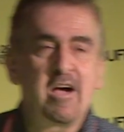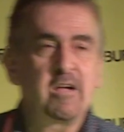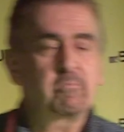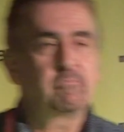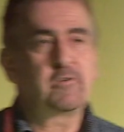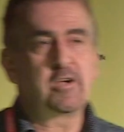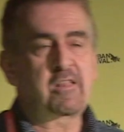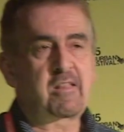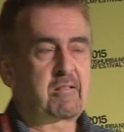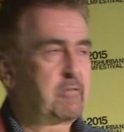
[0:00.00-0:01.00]
I
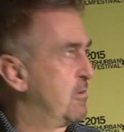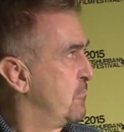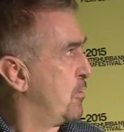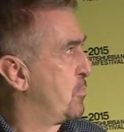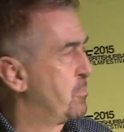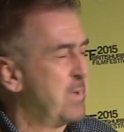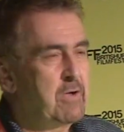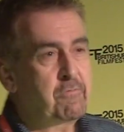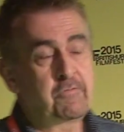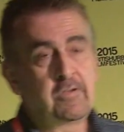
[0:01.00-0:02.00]
first got involved with
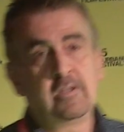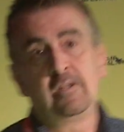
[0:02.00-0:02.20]
BUFF,